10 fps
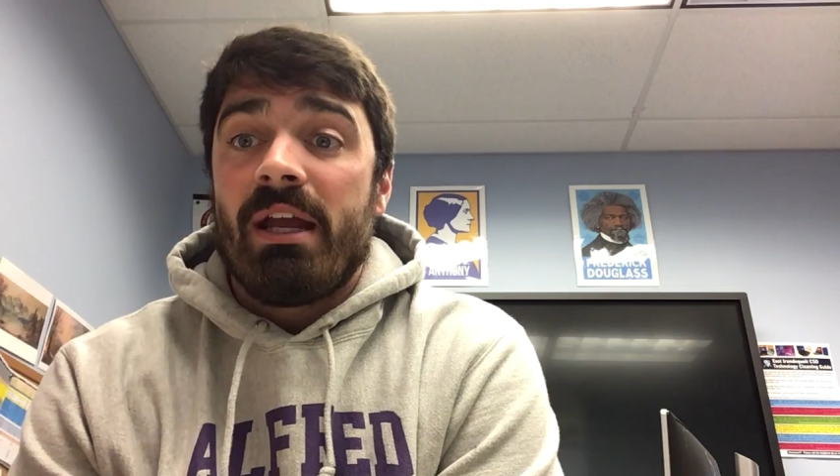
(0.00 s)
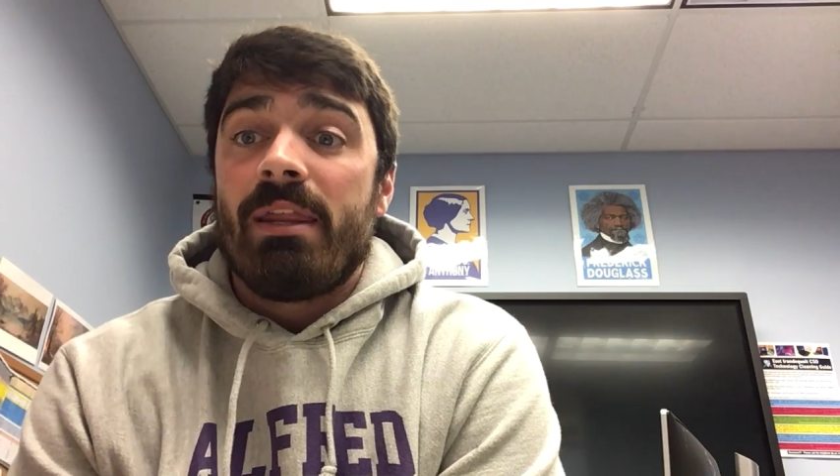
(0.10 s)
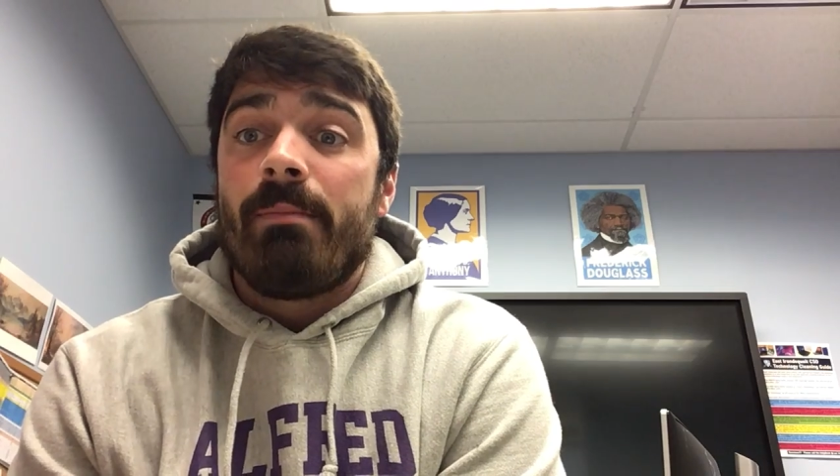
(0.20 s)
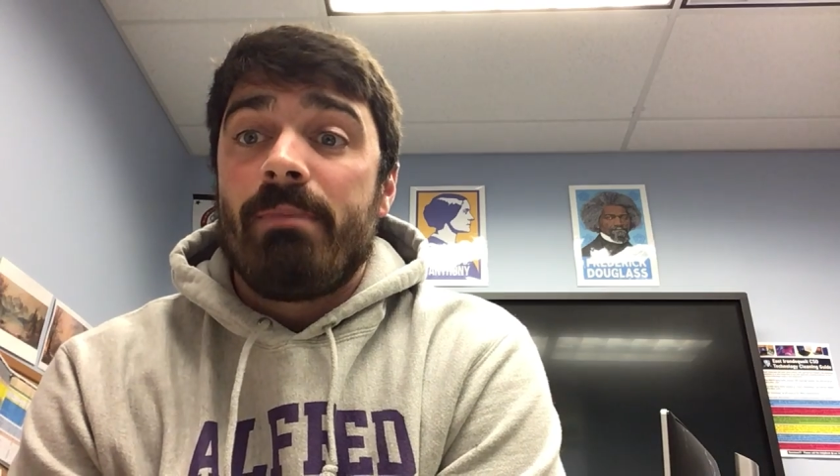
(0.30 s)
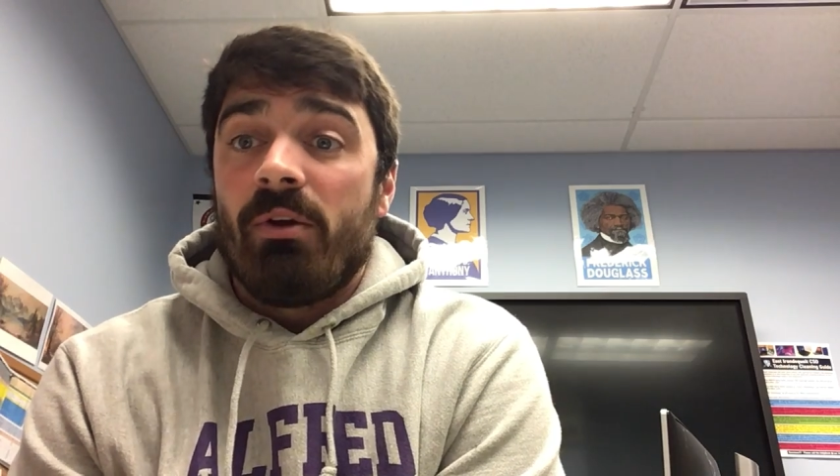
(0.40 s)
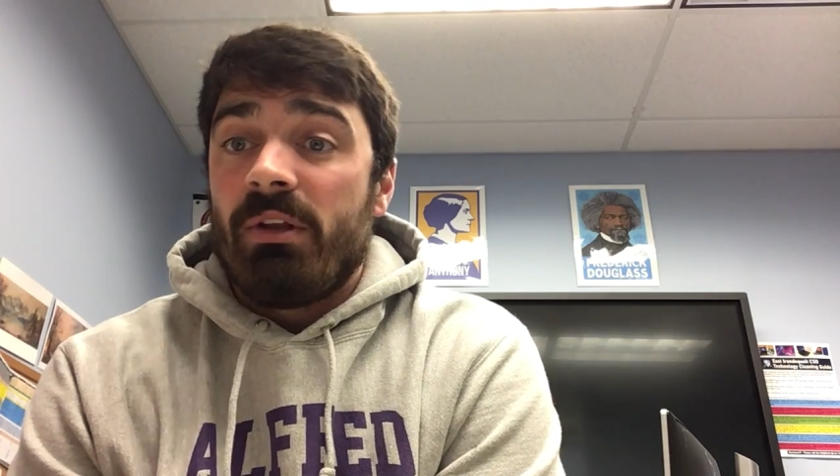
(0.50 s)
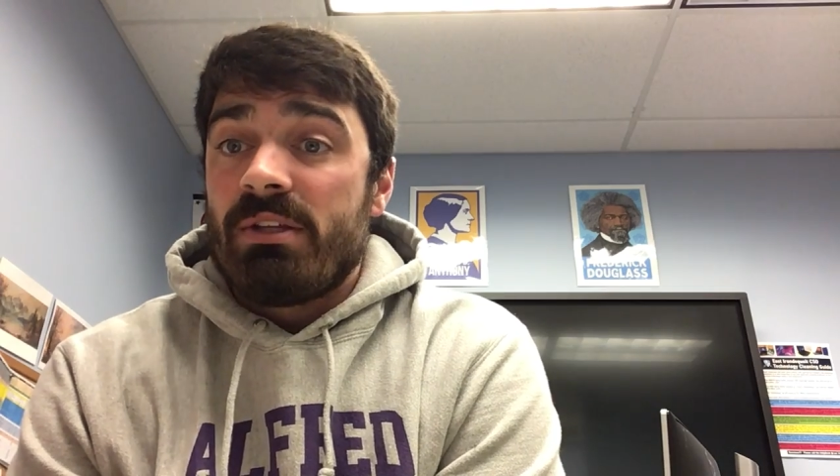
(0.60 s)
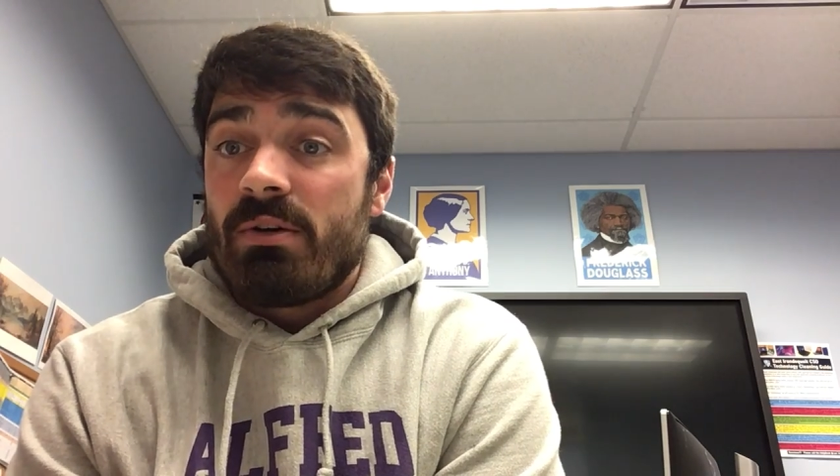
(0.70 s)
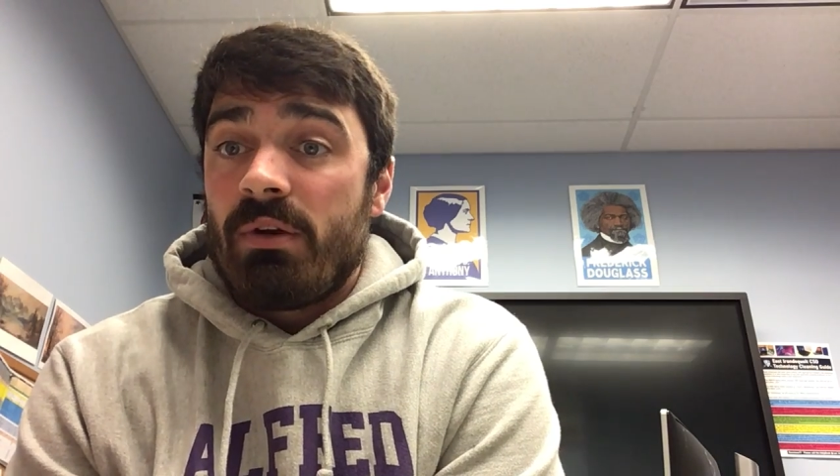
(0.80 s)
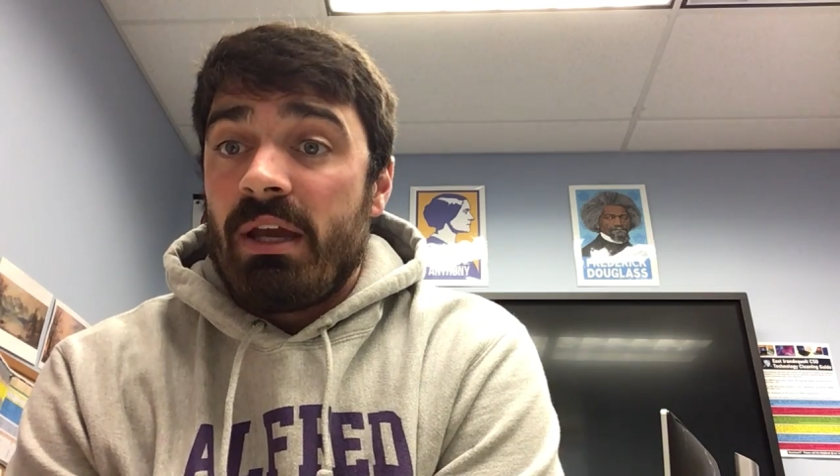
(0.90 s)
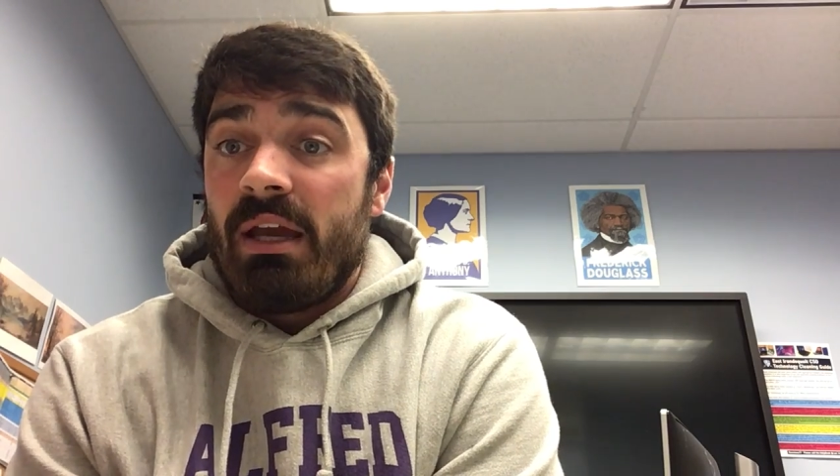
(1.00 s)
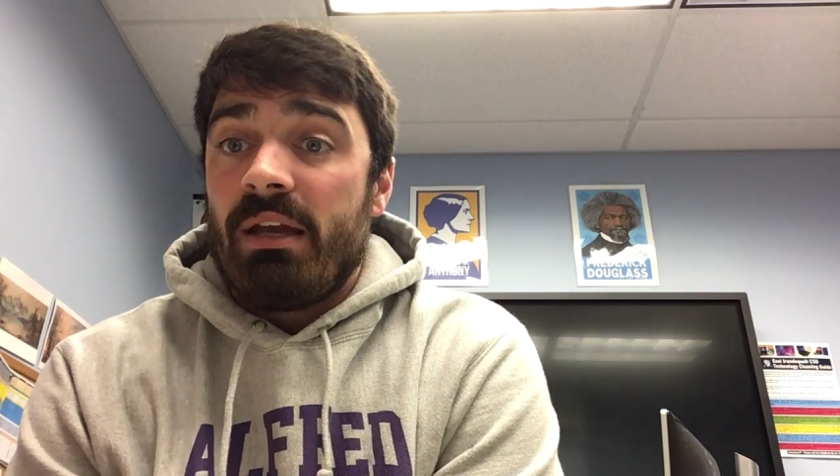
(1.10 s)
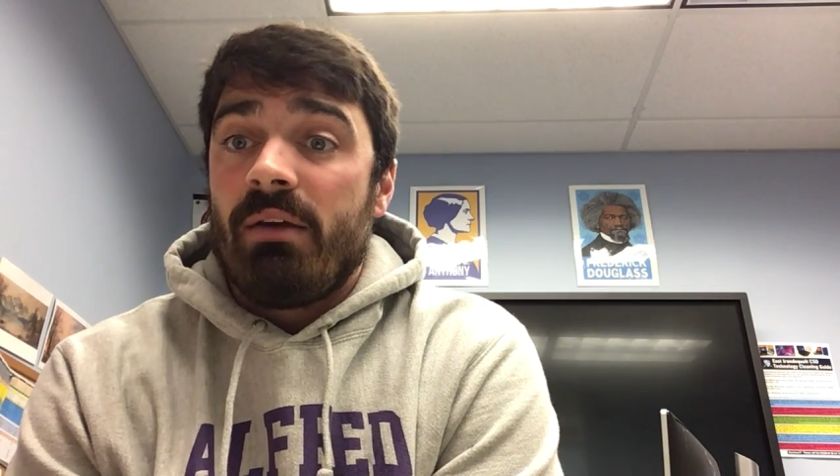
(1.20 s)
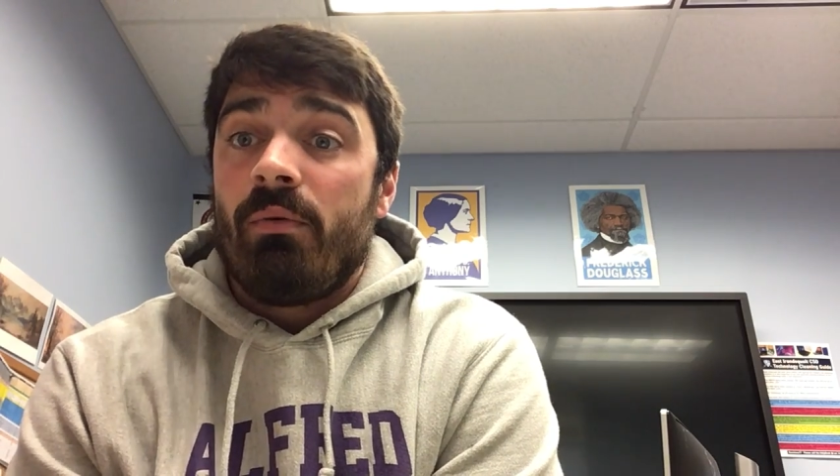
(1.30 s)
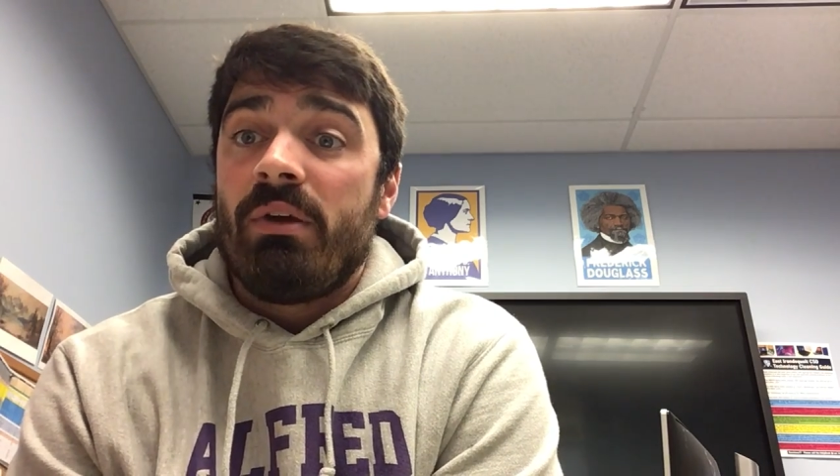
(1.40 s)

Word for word: and the building is okay.